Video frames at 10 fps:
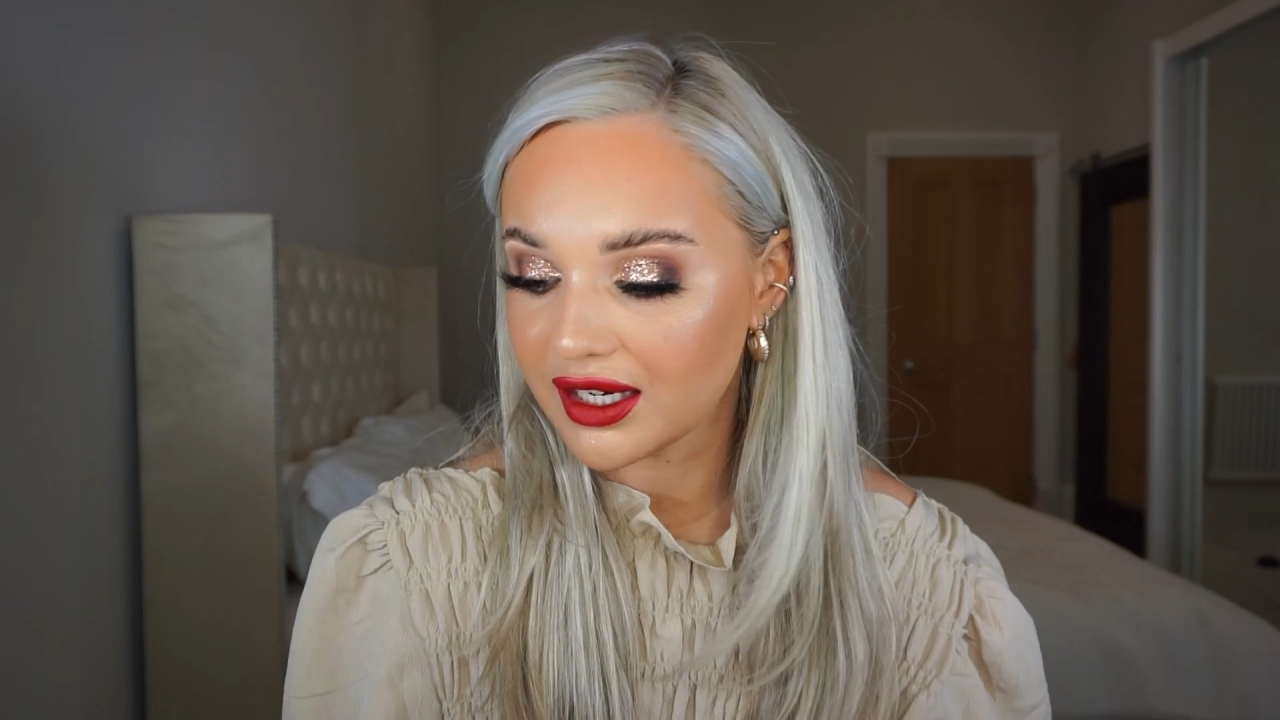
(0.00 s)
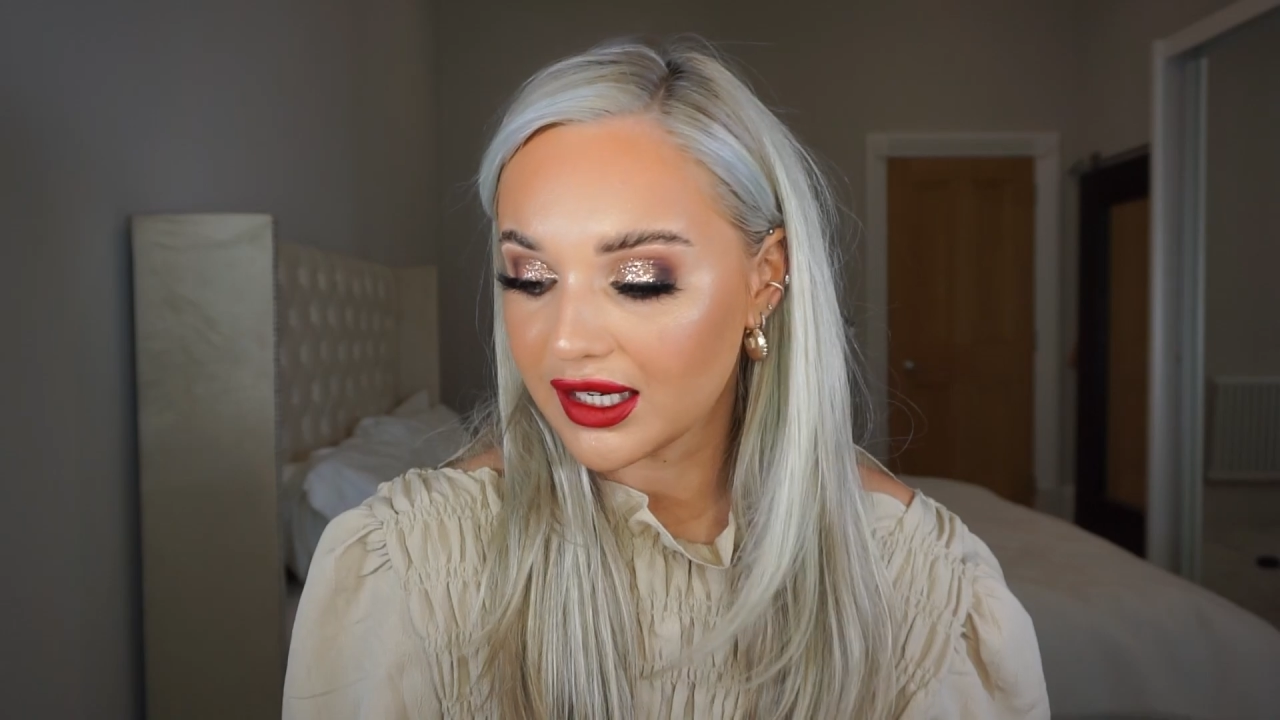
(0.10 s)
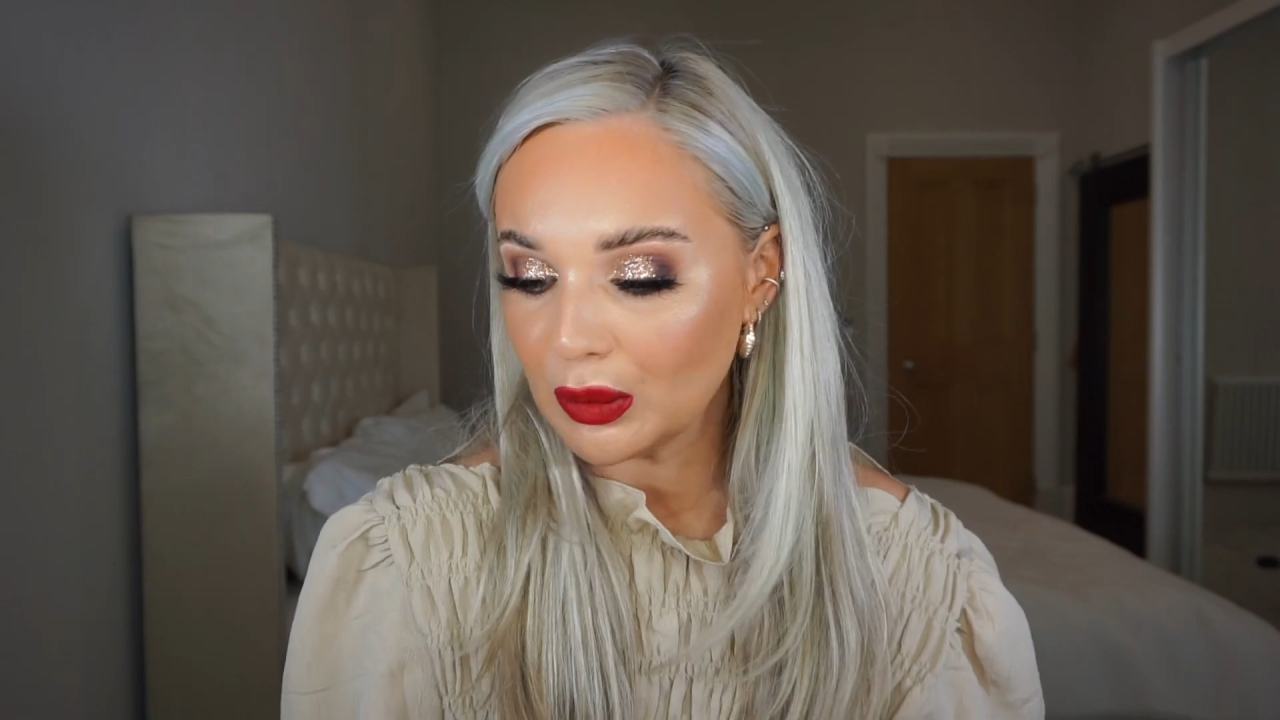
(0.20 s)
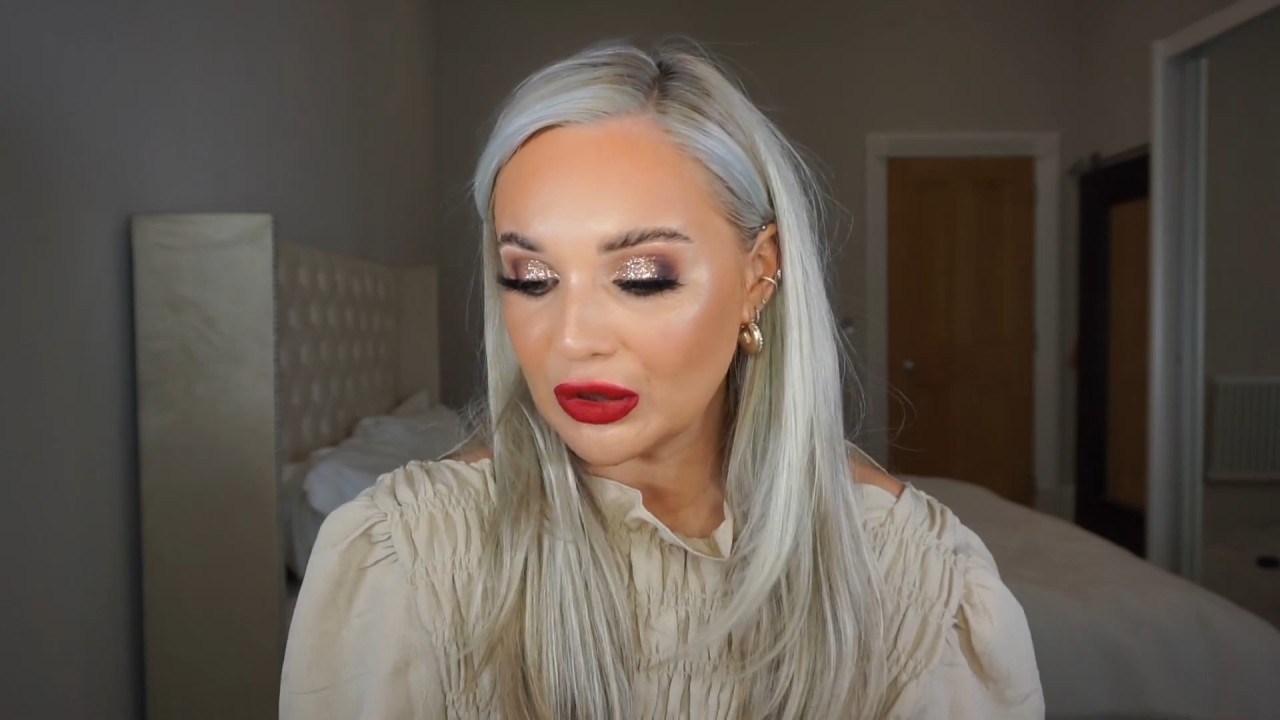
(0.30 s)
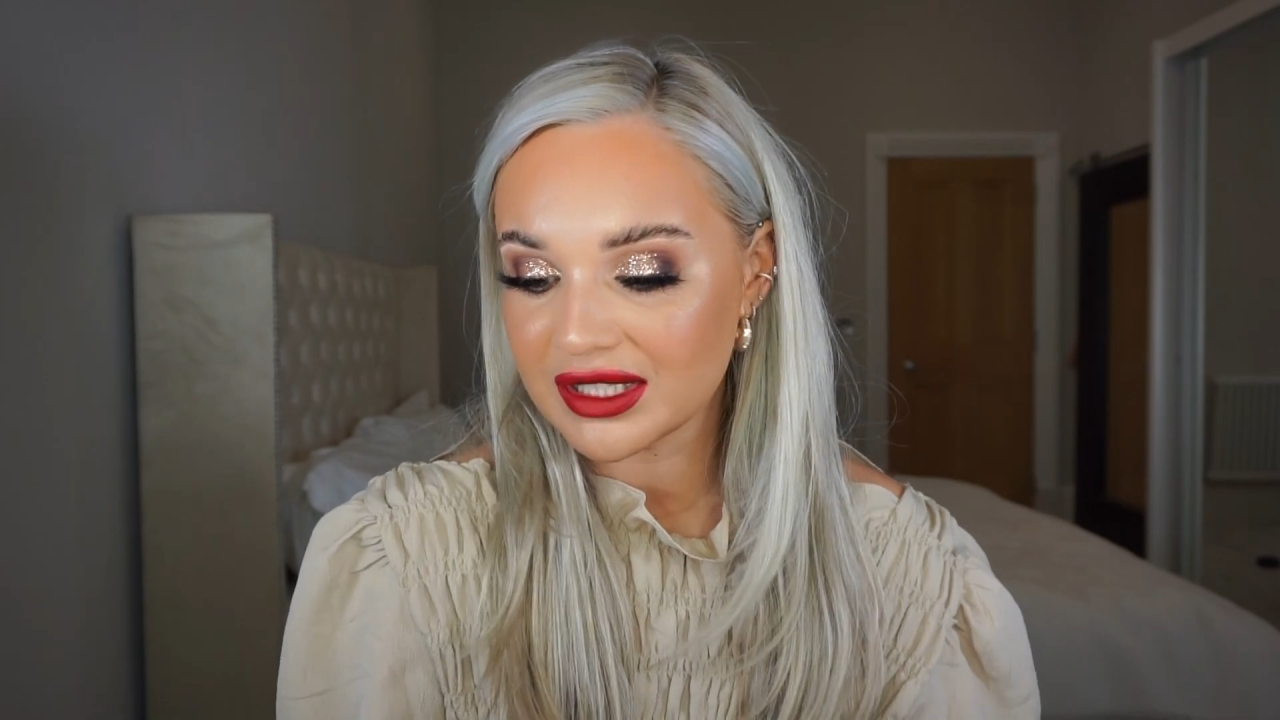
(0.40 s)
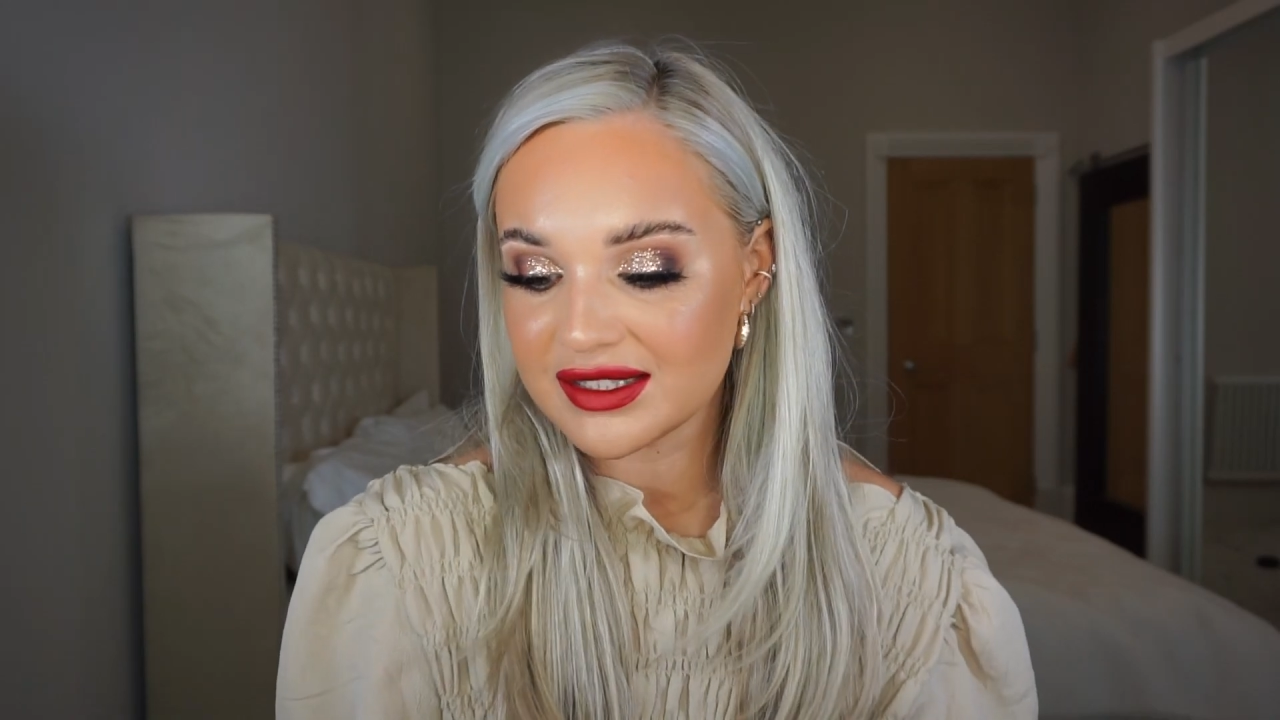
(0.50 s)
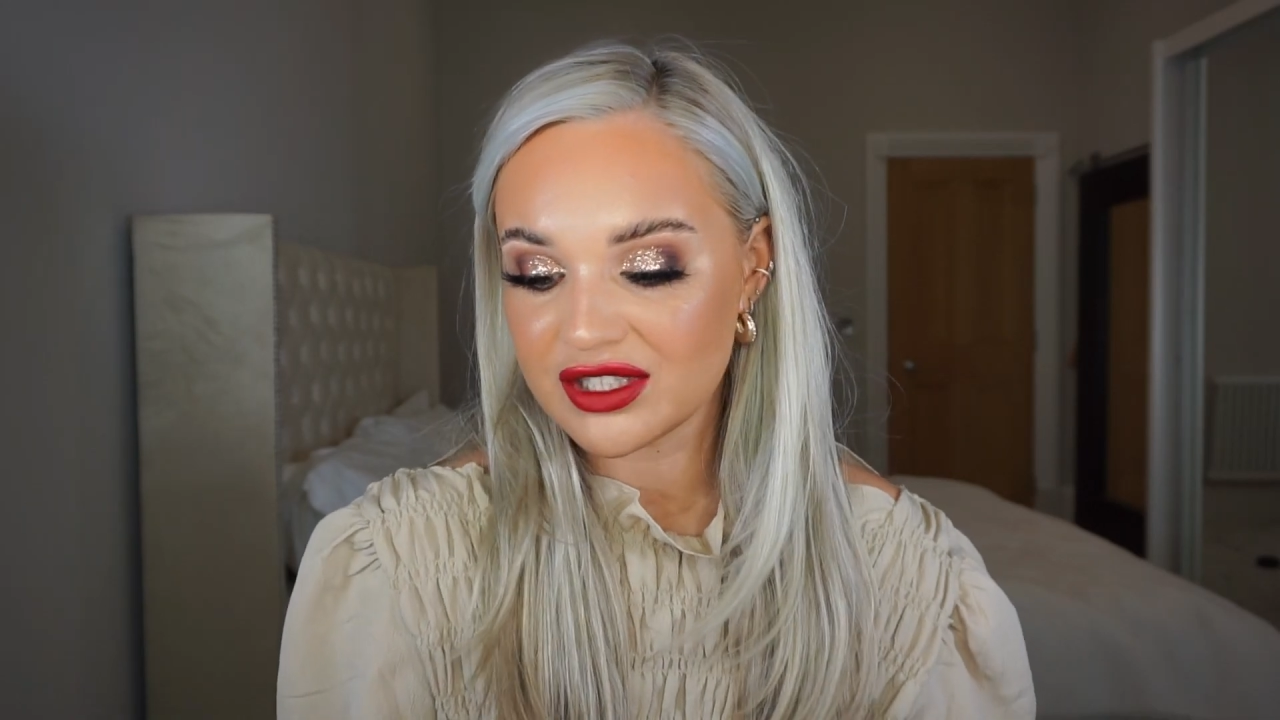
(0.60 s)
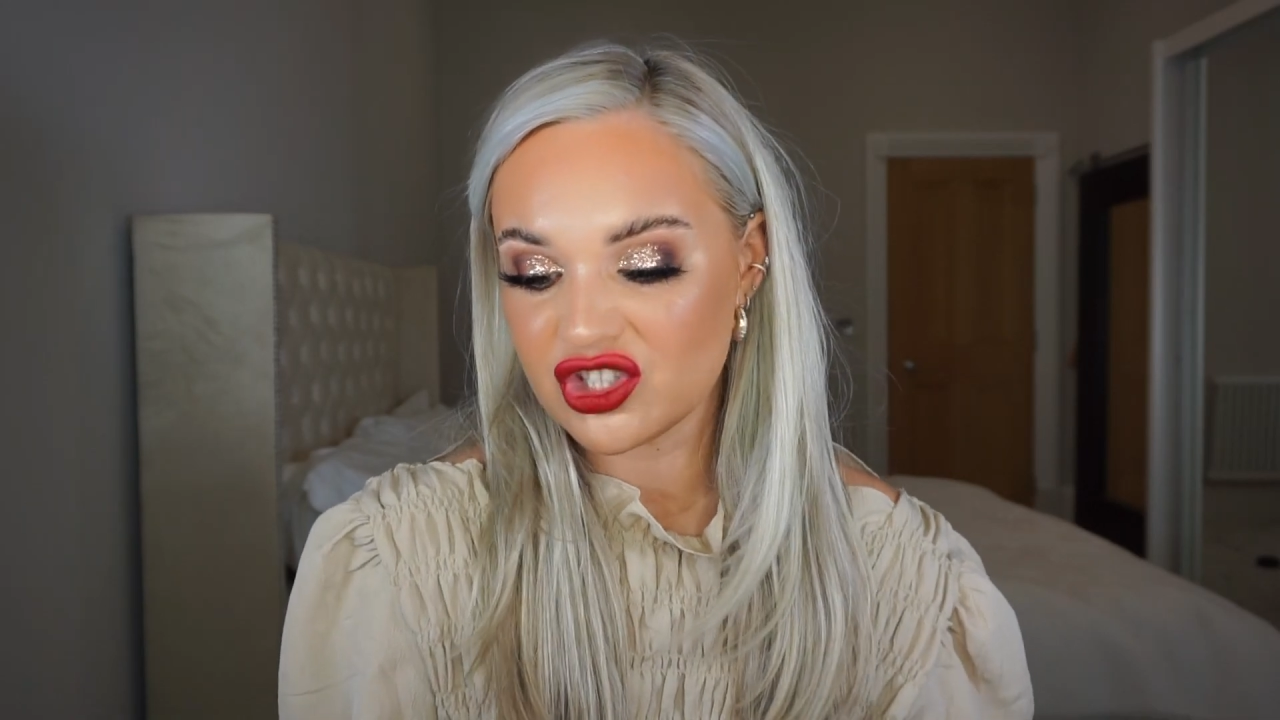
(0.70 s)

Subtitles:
and I wanted to